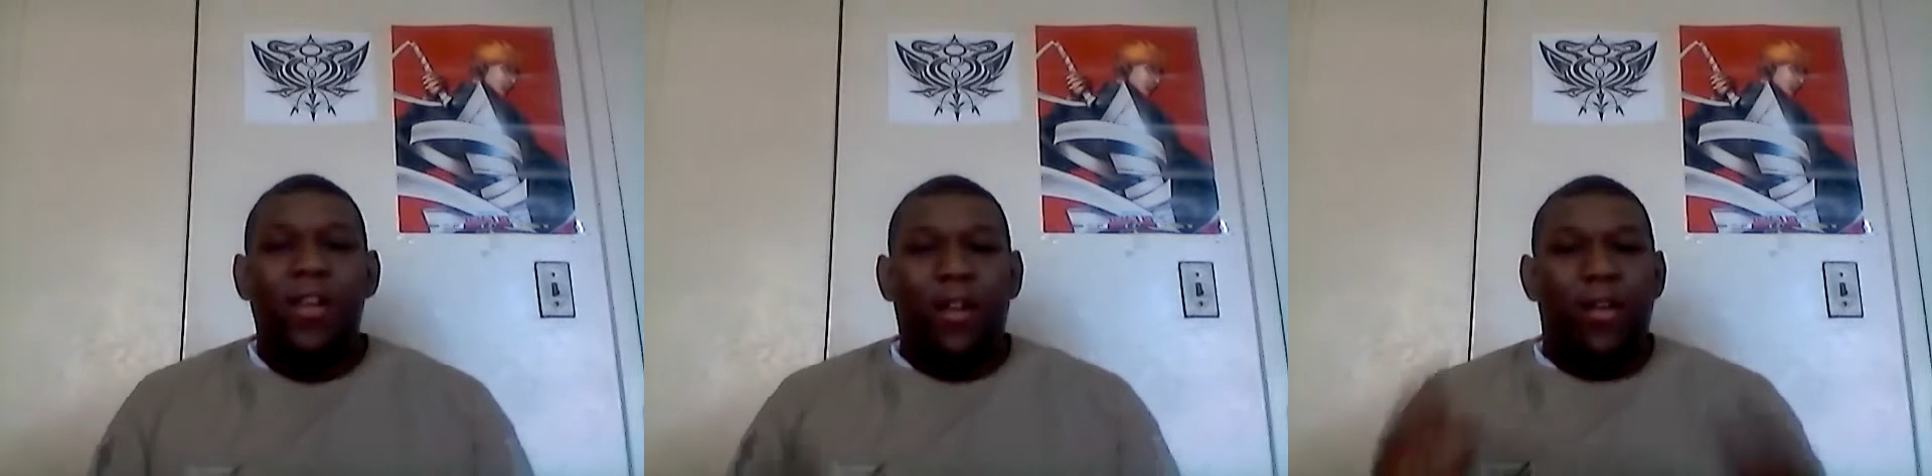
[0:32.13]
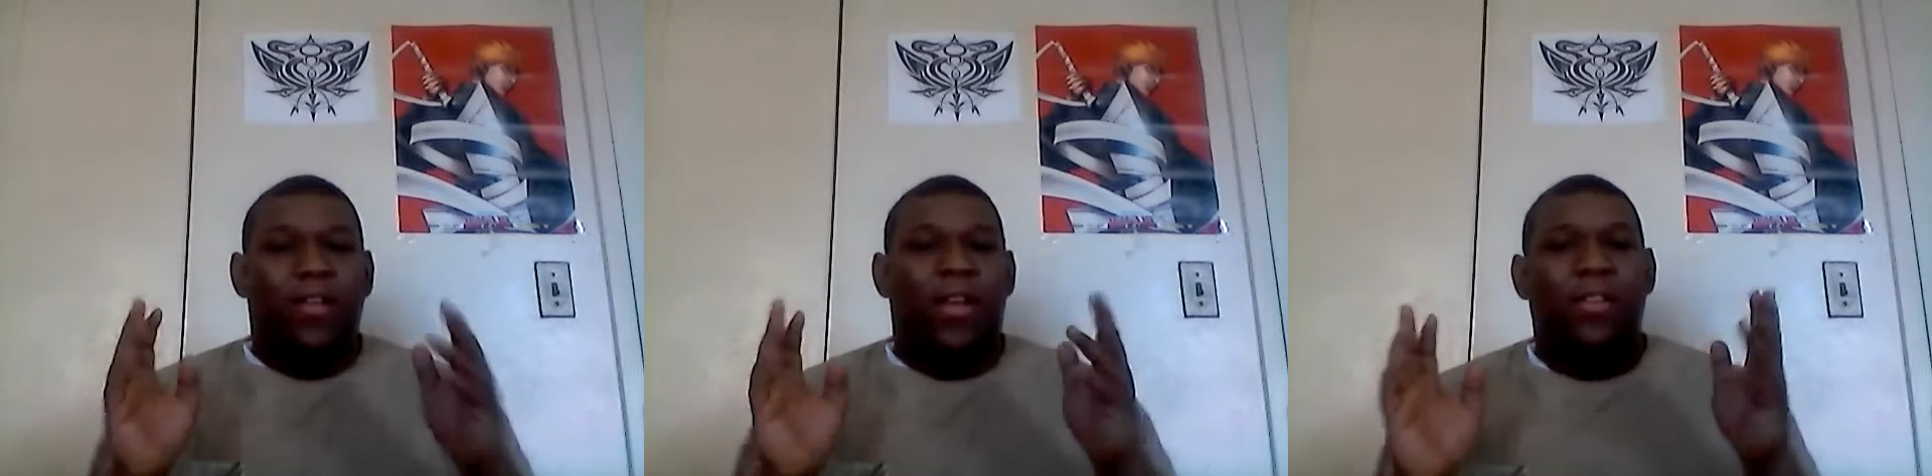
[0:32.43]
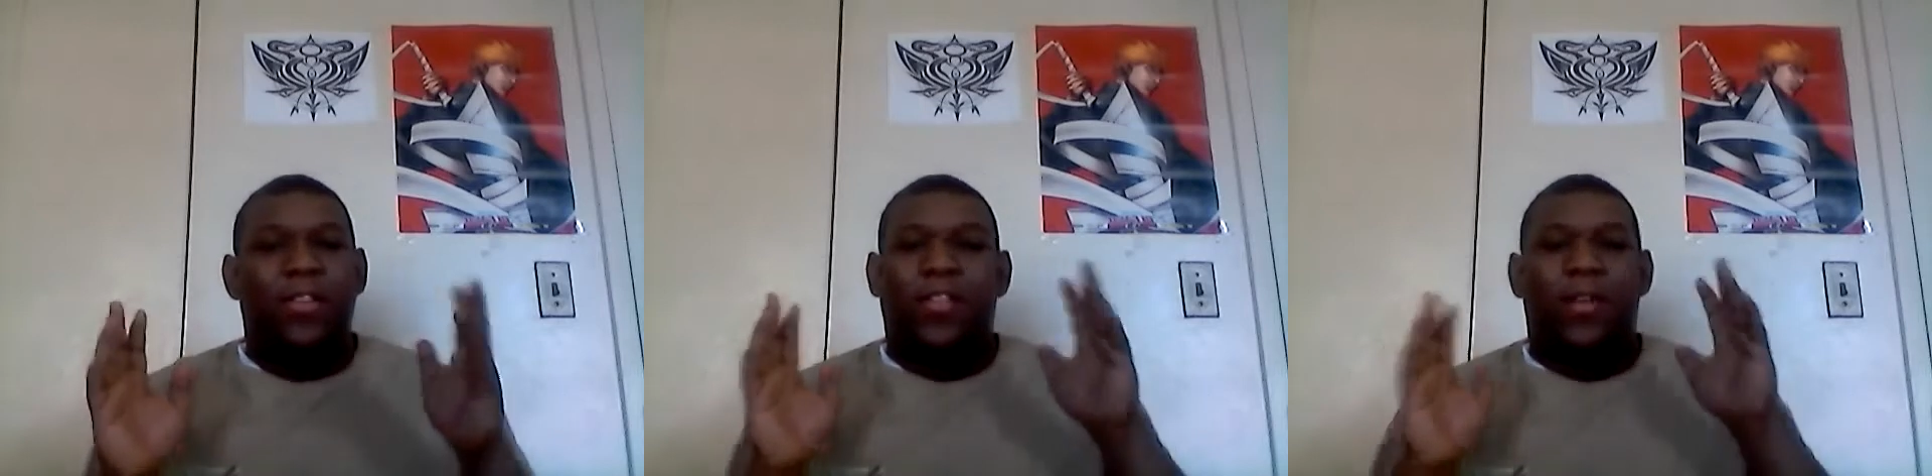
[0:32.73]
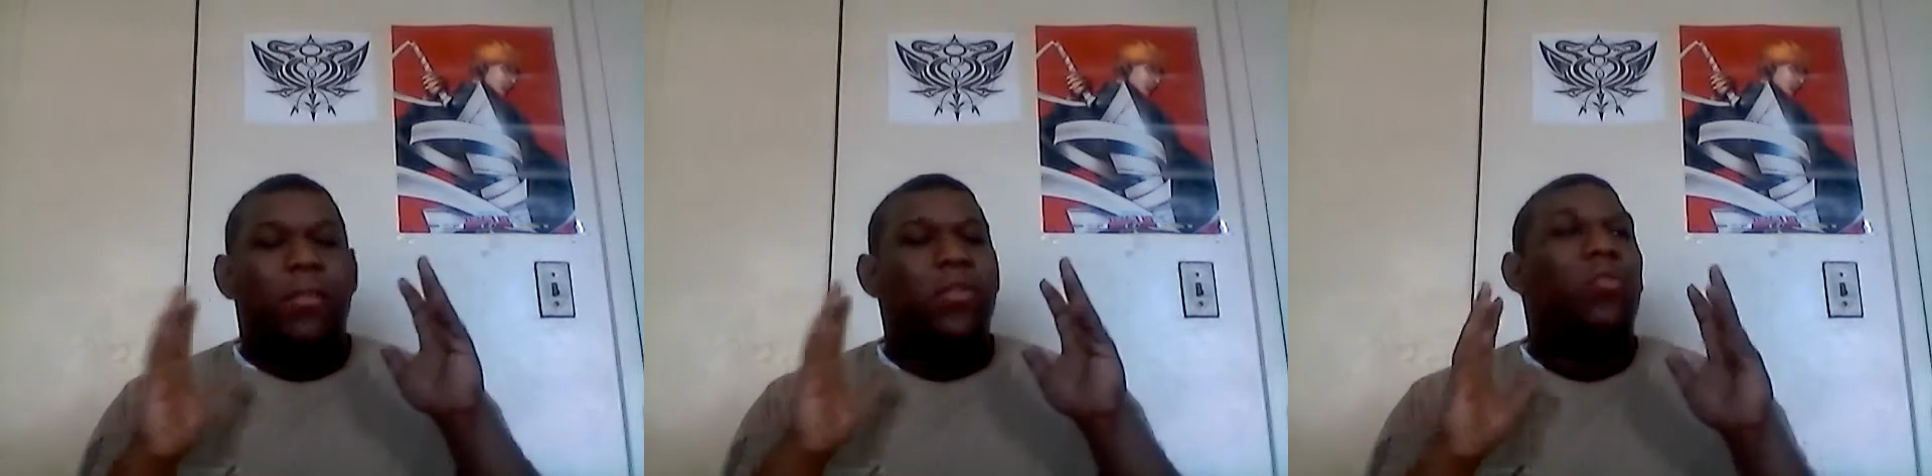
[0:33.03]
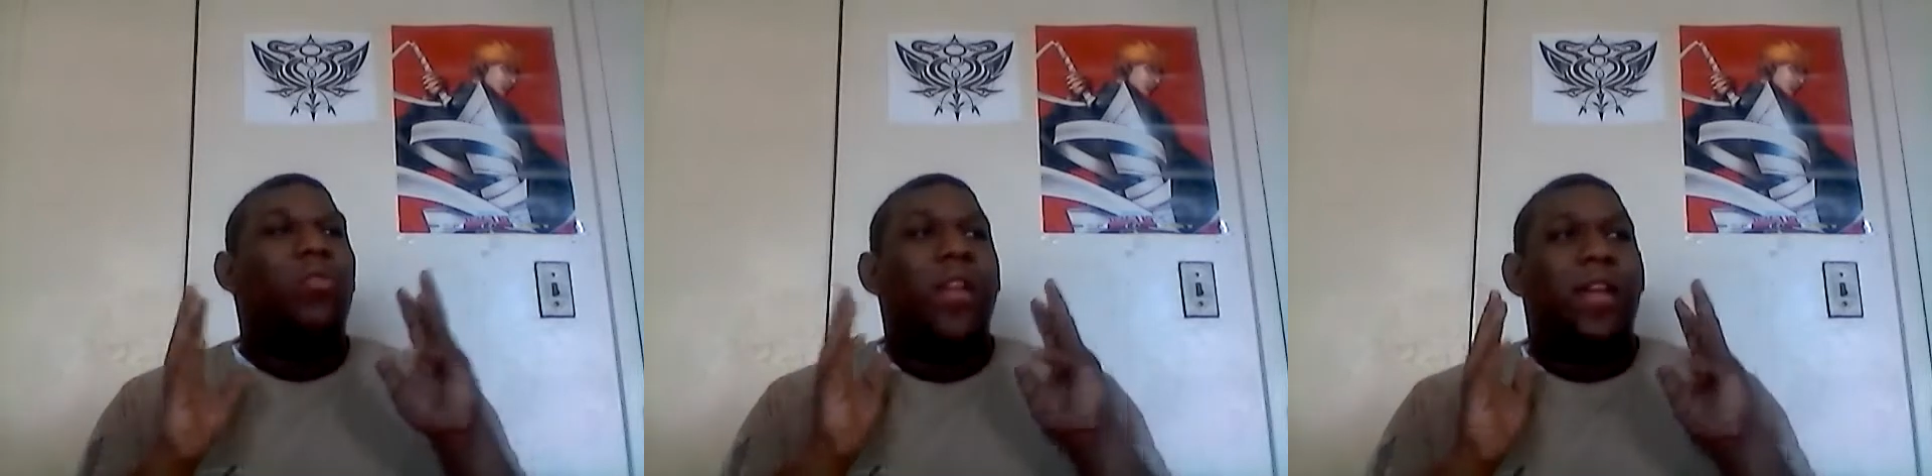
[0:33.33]
It's actually someone
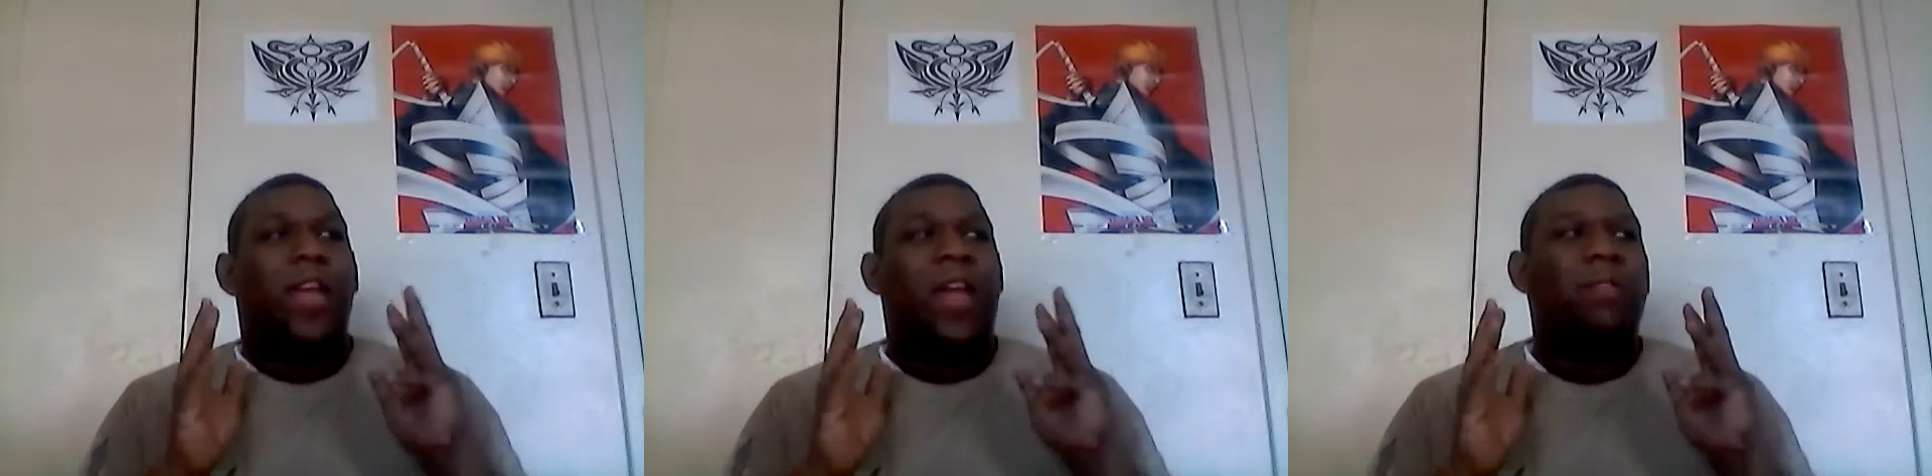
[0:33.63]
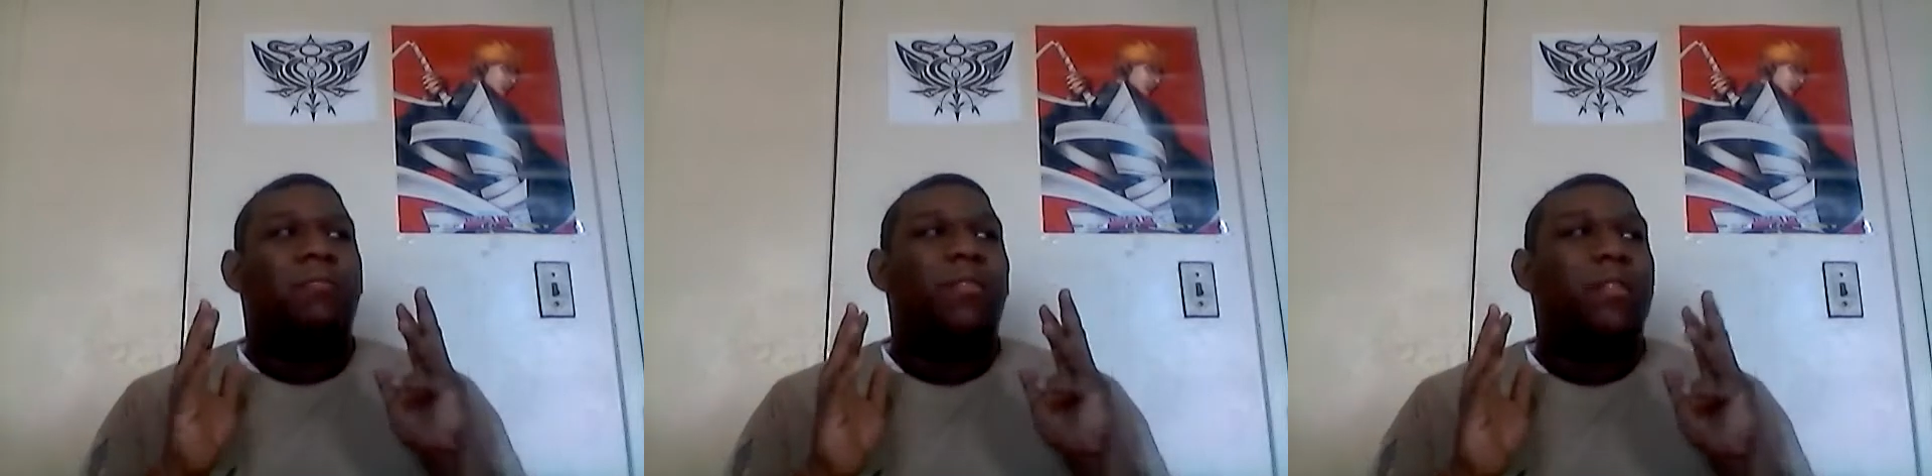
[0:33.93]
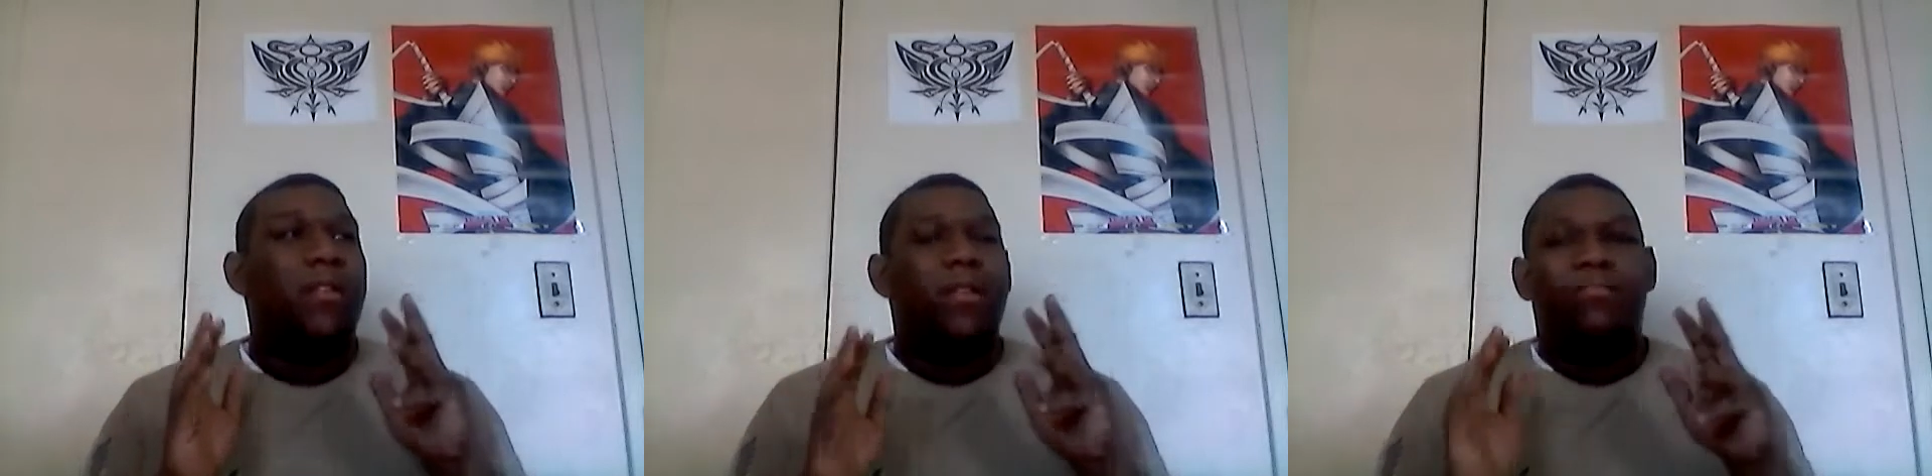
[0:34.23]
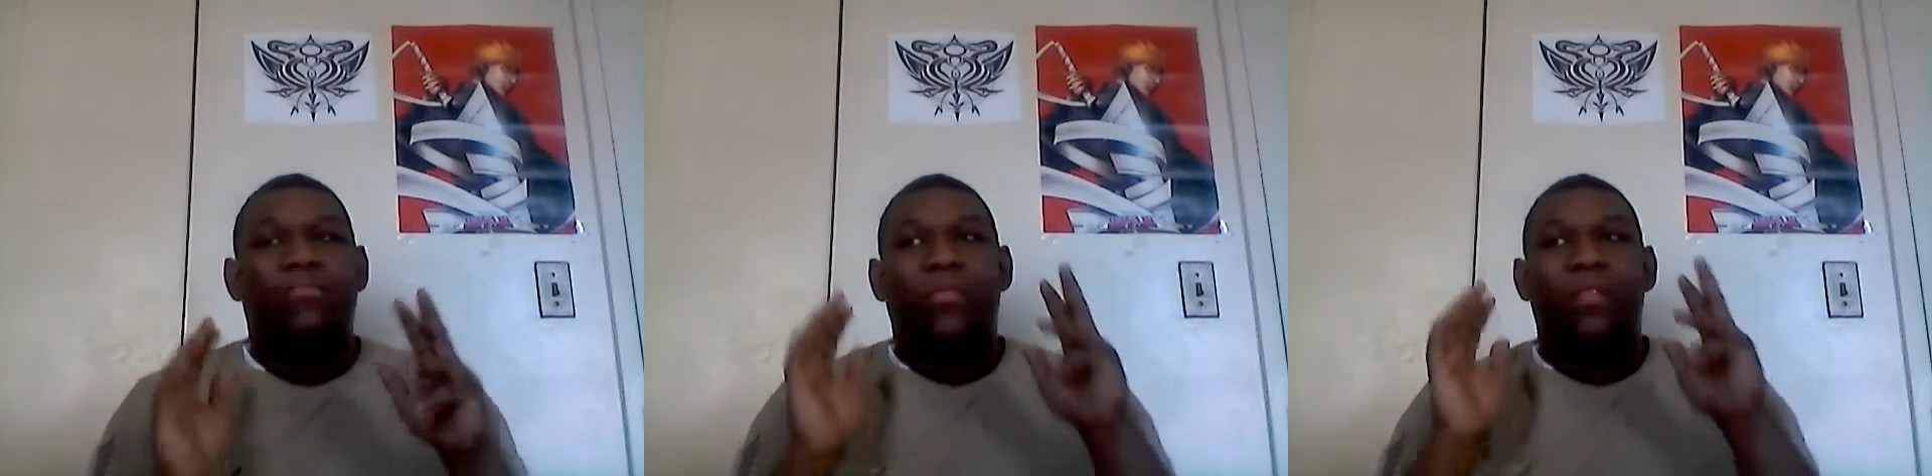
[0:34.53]
holding a camera,